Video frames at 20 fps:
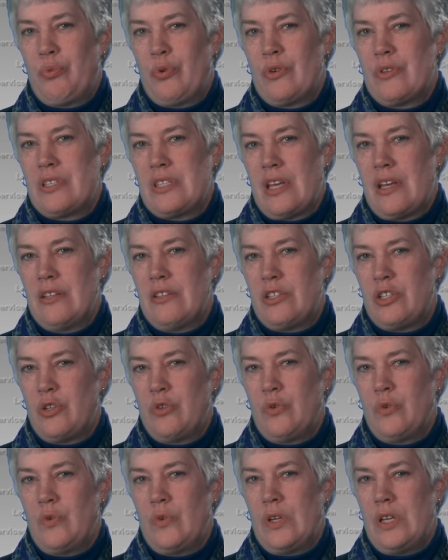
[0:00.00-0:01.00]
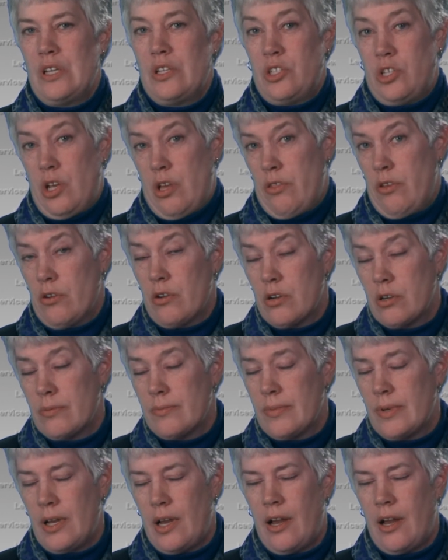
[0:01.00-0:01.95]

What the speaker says: present to each other.